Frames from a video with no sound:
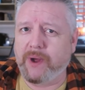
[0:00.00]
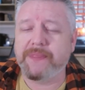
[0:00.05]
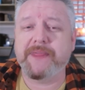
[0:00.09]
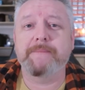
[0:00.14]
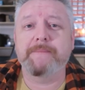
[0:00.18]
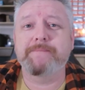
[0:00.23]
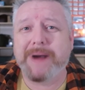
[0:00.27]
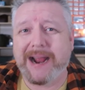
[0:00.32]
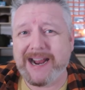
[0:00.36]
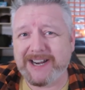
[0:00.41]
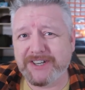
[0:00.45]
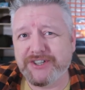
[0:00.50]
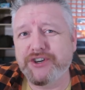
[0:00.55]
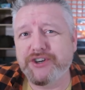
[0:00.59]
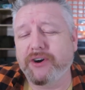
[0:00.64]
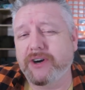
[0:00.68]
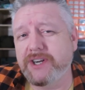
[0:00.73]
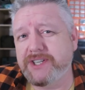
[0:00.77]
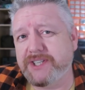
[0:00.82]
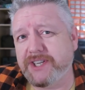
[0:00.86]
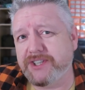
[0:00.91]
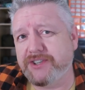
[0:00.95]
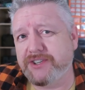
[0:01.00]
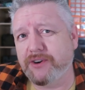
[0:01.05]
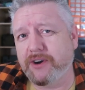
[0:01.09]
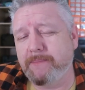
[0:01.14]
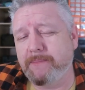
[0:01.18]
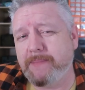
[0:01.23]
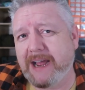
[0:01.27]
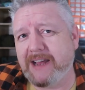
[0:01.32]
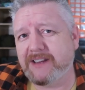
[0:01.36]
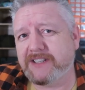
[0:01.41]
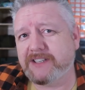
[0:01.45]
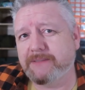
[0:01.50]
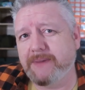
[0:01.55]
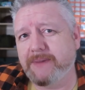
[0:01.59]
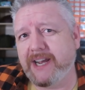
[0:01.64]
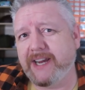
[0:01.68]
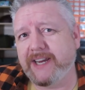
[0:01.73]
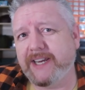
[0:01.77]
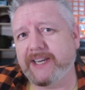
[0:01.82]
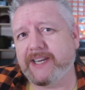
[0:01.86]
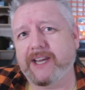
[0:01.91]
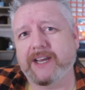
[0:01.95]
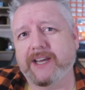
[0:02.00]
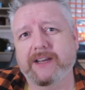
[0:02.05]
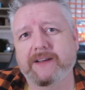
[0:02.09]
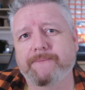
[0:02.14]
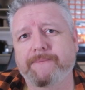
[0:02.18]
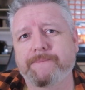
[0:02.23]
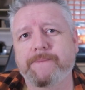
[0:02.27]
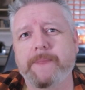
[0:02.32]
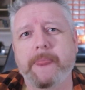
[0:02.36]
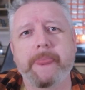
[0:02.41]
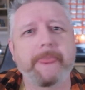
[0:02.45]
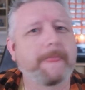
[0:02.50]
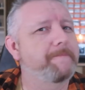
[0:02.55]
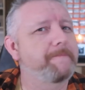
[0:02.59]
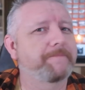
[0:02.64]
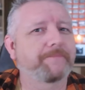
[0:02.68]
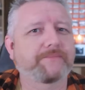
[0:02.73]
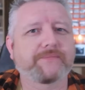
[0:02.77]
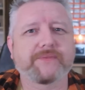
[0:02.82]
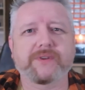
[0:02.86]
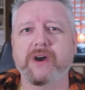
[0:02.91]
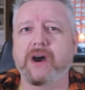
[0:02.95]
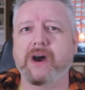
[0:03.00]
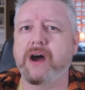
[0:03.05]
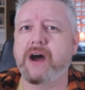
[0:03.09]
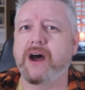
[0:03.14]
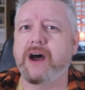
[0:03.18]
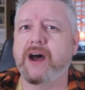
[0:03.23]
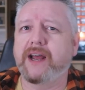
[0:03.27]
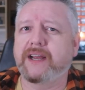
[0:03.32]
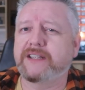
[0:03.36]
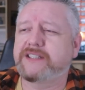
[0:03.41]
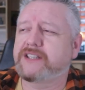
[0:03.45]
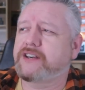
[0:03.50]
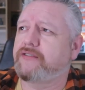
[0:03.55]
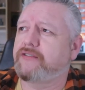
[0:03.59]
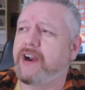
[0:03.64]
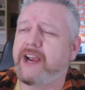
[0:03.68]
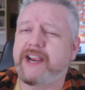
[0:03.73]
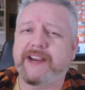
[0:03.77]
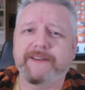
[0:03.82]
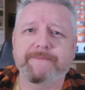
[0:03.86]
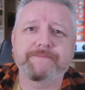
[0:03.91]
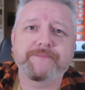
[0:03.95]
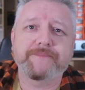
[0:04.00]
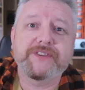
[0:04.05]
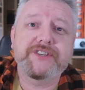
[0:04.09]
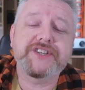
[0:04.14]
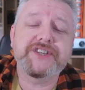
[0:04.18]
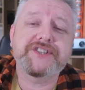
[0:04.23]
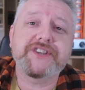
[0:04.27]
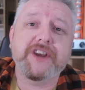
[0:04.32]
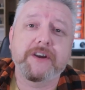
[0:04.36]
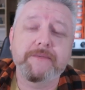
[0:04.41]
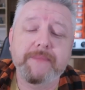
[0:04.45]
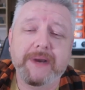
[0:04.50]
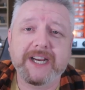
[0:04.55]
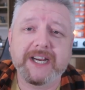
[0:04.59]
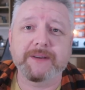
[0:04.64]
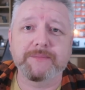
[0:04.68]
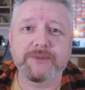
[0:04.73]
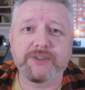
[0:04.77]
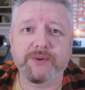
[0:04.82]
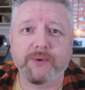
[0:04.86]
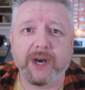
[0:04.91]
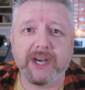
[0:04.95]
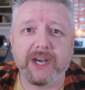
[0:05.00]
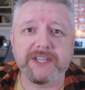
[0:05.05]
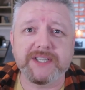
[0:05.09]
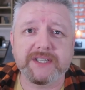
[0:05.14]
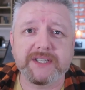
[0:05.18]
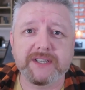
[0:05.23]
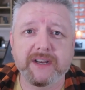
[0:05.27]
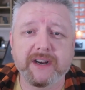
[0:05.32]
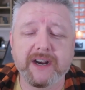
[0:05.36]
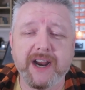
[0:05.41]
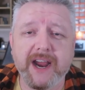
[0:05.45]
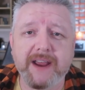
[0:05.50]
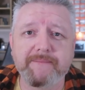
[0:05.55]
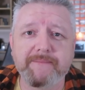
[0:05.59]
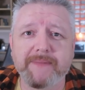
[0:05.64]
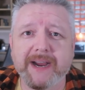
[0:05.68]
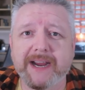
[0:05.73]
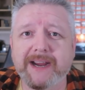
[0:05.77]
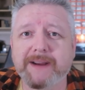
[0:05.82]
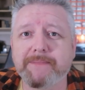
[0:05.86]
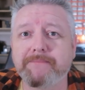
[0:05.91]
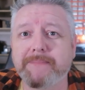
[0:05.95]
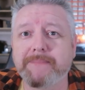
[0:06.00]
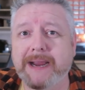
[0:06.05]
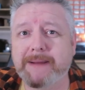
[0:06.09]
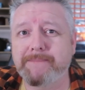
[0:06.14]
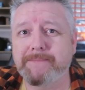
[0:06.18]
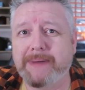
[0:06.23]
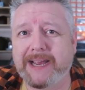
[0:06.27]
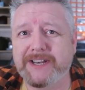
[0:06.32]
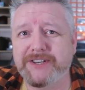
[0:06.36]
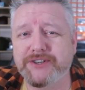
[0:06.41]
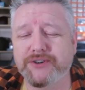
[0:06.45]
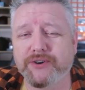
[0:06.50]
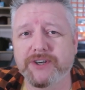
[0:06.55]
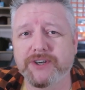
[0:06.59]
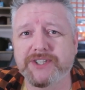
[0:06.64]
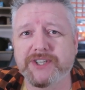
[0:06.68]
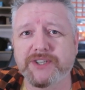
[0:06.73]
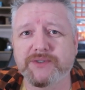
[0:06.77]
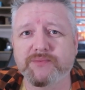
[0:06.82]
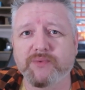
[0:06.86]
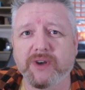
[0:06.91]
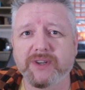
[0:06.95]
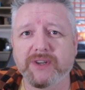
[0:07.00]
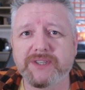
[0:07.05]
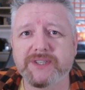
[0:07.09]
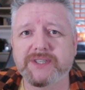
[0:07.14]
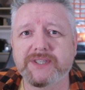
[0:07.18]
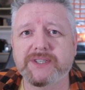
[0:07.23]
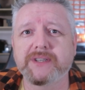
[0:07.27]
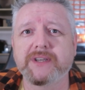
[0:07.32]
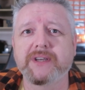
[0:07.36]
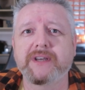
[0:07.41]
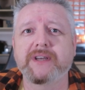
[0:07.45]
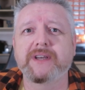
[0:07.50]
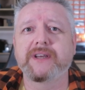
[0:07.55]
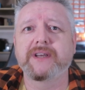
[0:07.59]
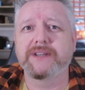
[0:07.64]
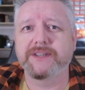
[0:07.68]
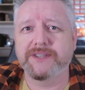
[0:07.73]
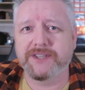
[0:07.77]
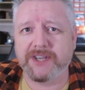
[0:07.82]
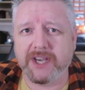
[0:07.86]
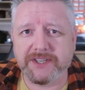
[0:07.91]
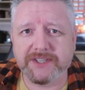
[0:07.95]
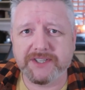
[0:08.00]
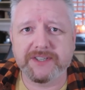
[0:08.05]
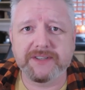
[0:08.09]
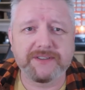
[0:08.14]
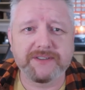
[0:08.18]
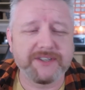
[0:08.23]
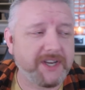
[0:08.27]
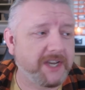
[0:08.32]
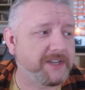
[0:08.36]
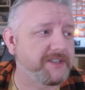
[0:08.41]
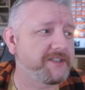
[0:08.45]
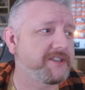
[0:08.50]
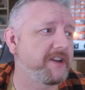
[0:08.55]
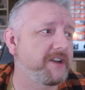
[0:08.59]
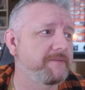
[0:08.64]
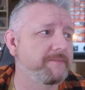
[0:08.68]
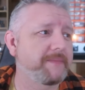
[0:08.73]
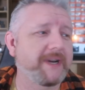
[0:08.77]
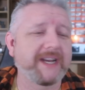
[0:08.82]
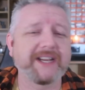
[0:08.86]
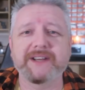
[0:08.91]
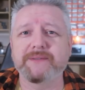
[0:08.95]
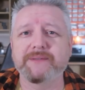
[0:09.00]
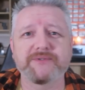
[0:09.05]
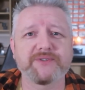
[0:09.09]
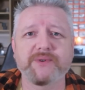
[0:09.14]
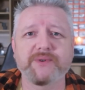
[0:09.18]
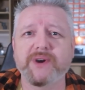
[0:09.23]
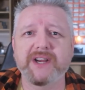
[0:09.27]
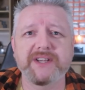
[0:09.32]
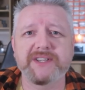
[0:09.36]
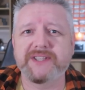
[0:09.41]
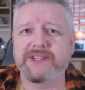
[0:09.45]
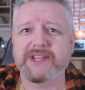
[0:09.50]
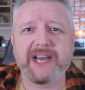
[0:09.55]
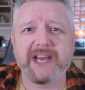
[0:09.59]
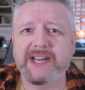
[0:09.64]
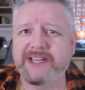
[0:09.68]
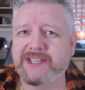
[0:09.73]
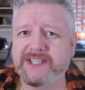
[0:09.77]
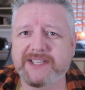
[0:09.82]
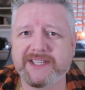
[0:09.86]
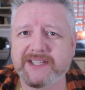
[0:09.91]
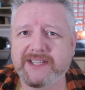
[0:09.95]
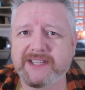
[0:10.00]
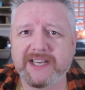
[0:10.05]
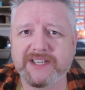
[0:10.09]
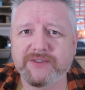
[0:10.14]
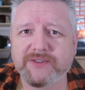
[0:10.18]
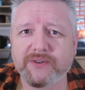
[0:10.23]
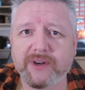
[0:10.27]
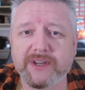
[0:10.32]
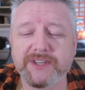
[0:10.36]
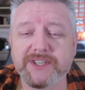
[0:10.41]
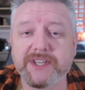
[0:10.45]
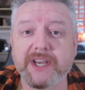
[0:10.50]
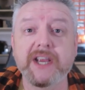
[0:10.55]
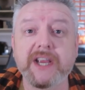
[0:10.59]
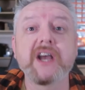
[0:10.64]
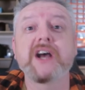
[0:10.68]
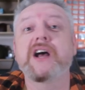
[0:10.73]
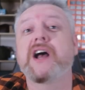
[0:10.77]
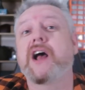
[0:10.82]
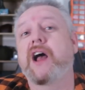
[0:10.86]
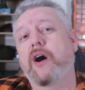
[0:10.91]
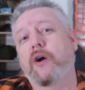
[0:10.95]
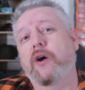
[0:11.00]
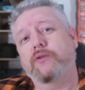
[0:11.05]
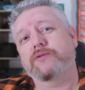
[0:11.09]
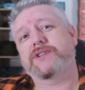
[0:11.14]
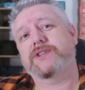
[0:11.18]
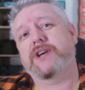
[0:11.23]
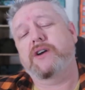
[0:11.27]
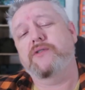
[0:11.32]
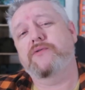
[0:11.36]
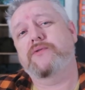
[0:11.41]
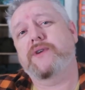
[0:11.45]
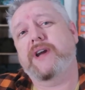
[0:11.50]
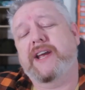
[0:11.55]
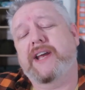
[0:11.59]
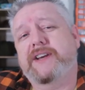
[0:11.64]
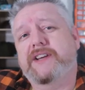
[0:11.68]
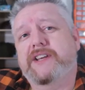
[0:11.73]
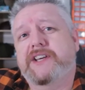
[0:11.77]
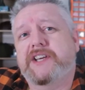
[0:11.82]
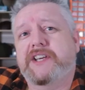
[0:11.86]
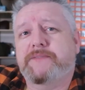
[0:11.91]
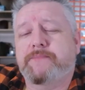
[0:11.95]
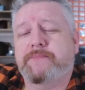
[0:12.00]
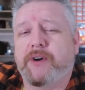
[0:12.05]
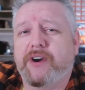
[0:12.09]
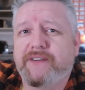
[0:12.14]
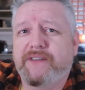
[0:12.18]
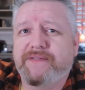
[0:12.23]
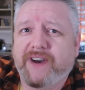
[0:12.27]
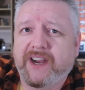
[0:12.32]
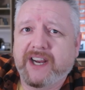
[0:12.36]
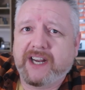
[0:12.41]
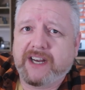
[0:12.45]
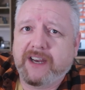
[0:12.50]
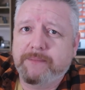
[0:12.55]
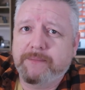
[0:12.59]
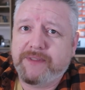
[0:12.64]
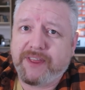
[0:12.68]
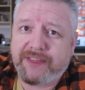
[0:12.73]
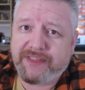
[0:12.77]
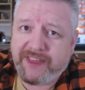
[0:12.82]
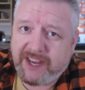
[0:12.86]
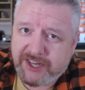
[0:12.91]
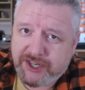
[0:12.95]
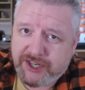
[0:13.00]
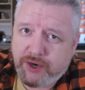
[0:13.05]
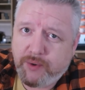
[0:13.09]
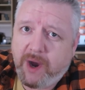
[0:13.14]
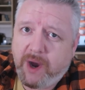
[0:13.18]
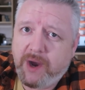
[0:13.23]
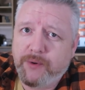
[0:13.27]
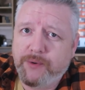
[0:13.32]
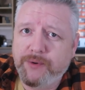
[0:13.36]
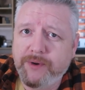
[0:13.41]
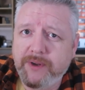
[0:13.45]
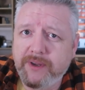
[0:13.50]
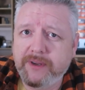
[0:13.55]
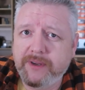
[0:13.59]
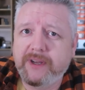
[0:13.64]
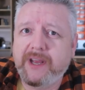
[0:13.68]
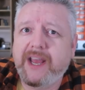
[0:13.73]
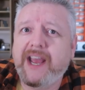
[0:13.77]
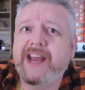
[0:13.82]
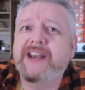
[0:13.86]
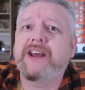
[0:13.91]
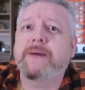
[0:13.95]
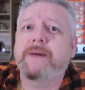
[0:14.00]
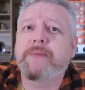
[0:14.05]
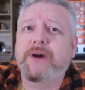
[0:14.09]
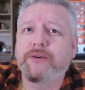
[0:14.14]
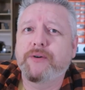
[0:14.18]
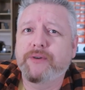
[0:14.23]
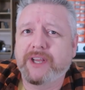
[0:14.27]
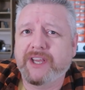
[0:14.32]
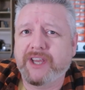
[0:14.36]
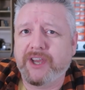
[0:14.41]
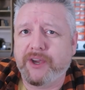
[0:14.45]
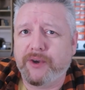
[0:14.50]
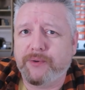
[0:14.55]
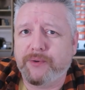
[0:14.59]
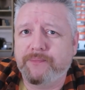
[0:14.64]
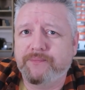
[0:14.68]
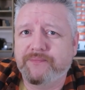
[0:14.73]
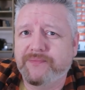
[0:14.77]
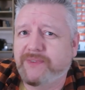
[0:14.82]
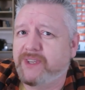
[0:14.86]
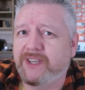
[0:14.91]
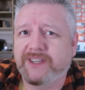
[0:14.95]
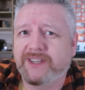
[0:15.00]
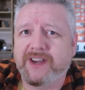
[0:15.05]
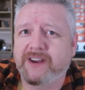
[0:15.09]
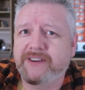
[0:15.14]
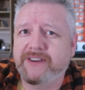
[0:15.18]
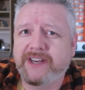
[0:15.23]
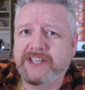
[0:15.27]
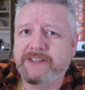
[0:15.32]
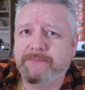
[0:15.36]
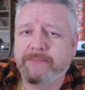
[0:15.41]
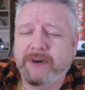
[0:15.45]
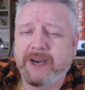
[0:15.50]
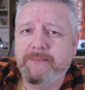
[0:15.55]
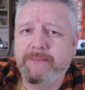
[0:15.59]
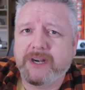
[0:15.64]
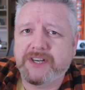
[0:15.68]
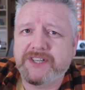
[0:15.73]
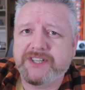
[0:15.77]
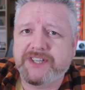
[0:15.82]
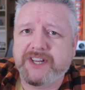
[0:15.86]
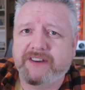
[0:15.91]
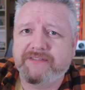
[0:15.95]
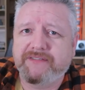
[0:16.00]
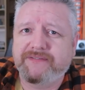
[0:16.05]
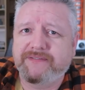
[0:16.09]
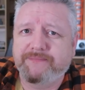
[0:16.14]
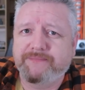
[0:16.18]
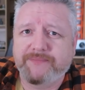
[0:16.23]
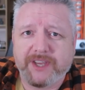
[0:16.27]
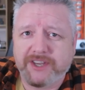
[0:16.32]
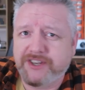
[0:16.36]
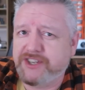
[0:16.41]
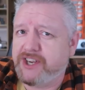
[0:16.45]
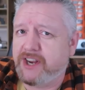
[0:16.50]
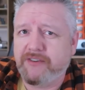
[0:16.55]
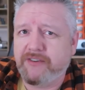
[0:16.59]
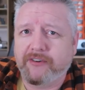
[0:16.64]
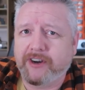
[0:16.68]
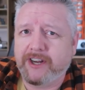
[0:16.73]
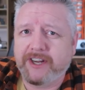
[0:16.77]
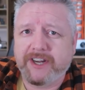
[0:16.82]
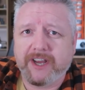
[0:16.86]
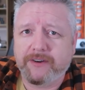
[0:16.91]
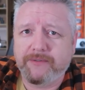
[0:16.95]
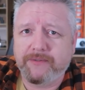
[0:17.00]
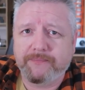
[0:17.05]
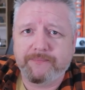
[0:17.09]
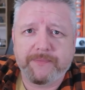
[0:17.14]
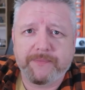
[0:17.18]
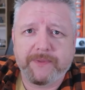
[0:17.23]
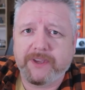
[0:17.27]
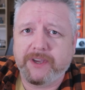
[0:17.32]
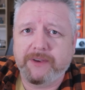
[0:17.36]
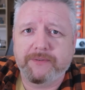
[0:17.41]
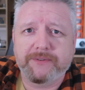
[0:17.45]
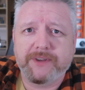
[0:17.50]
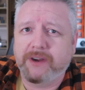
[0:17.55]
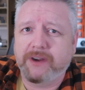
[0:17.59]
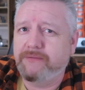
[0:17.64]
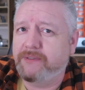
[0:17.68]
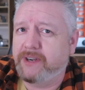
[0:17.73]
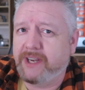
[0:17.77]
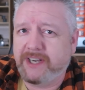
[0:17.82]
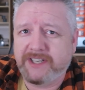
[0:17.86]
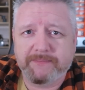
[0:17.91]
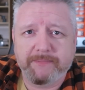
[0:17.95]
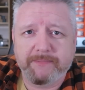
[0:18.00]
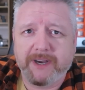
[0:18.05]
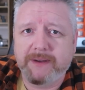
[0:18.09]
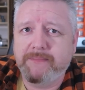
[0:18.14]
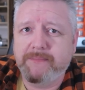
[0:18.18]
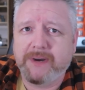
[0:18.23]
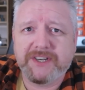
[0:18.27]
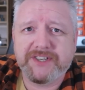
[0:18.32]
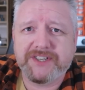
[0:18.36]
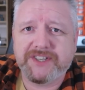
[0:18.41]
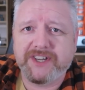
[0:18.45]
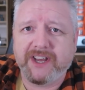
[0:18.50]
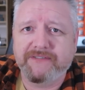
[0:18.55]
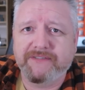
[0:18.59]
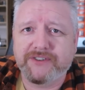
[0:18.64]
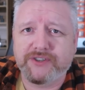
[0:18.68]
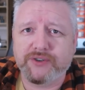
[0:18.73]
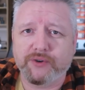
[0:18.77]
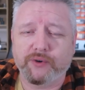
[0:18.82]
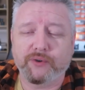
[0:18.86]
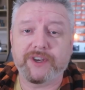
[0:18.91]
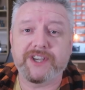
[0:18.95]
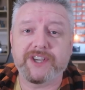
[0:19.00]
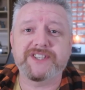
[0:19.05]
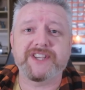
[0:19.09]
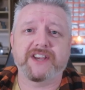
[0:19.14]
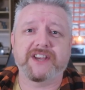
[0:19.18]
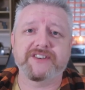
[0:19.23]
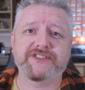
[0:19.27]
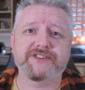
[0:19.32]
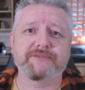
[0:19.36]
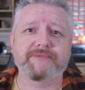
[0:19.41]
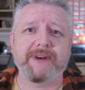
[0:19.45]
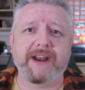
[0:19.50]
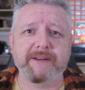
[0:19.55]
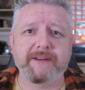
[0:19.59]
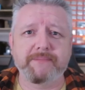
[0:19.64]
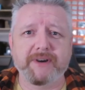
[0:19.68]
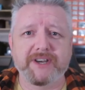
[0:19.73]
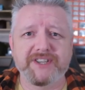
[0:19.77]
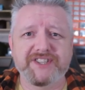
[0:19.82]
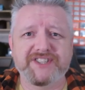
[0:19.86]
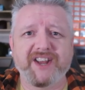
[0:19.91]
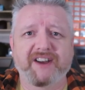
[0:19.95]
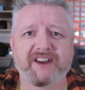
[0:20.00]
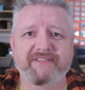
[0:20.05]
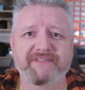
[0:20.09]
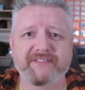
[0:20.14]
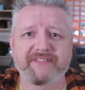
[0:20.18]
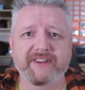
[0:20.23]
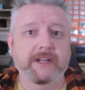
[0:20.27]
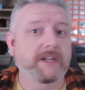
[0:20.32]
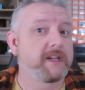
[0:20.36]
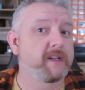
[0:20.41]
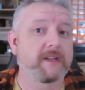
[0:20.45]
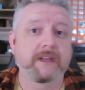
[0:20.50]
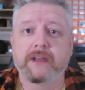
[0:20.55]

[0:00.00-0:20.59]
The bad choices you're about to make. Ah, oh, it's great. Just don't make them twice. All right, make make bad choices once. Just just don't make them twice. That's that's all I'd say. Also, in the spirit of Fight Club, the things you own end up owning you. You don't need to buy much stuff. You generally don't. You don't need to buy much stuff at all. He says, surrounded by stuff.